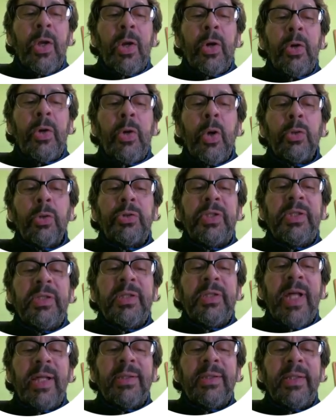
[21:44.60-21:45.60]
Noting
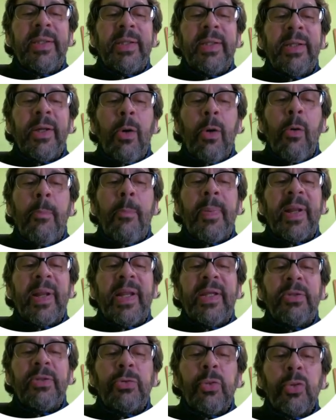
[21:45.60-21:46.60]
that the
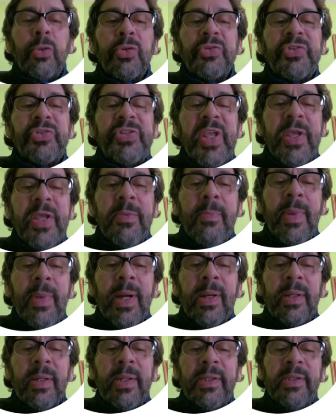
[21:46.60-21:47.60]
operator
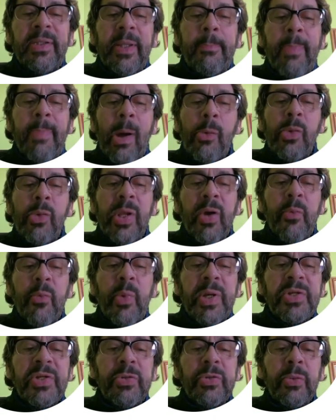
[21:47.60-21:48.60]
sigma in the Pauli
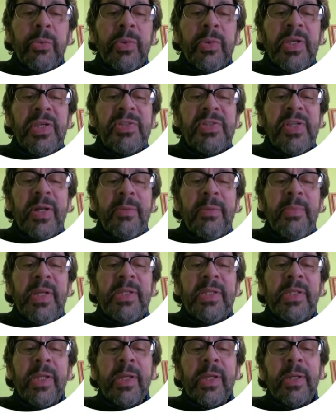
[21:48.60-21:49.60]
equation is
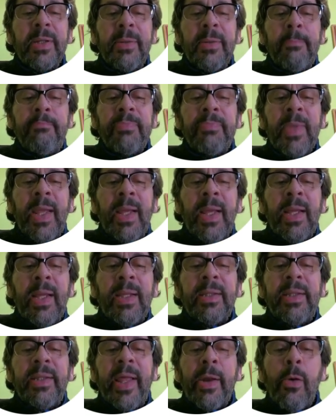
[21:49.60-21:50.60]
hermetic,
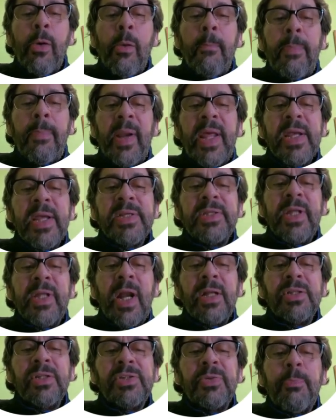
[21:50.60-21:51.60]
the complex
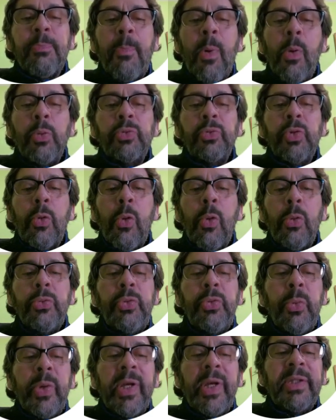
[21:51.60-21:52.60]
transpose
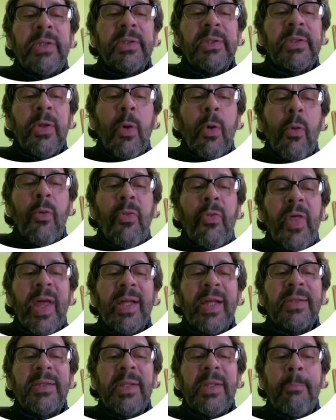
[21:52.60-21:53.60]
conjugated of the
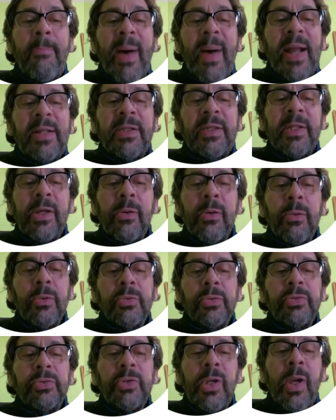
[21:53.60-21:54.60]

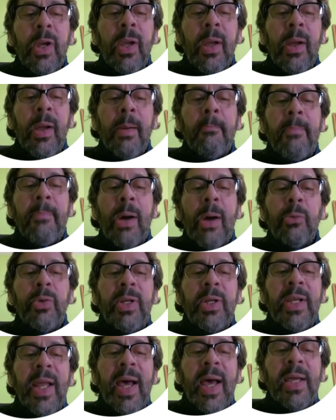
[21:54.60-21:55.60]
antiparticles
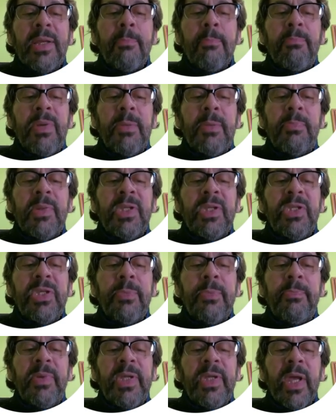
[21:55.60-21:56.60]
Pauli-like
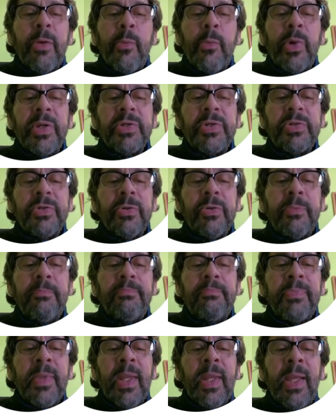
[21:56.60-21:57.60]
PPGP equation
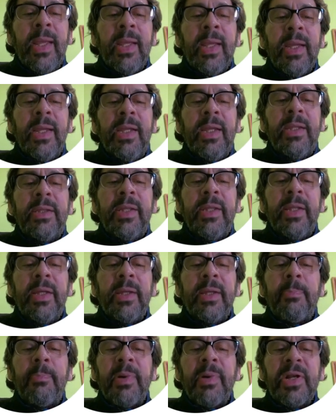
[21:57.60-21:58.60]
is the
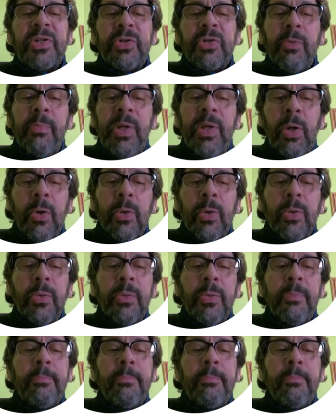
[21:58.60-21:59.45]
expression below.